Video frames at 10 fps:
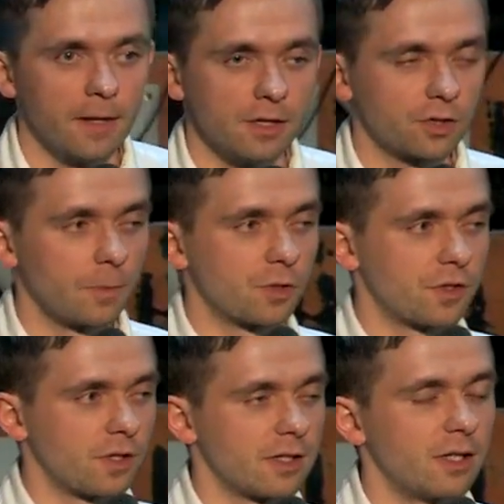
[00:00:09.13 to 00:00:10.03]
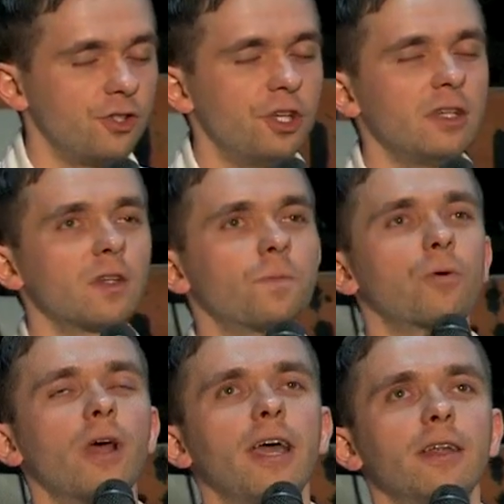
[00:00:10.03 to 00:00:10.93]
the scripture says that Jesus
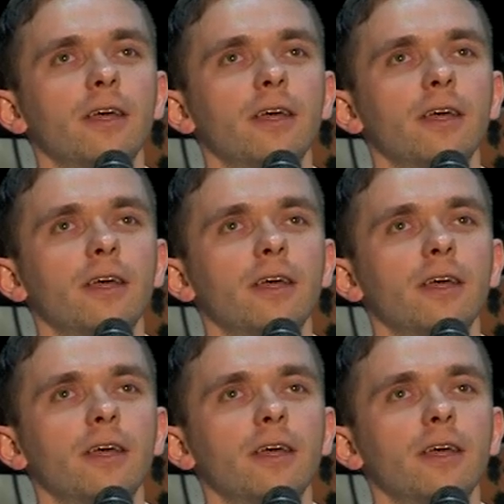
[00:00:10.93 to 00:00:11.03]
prayed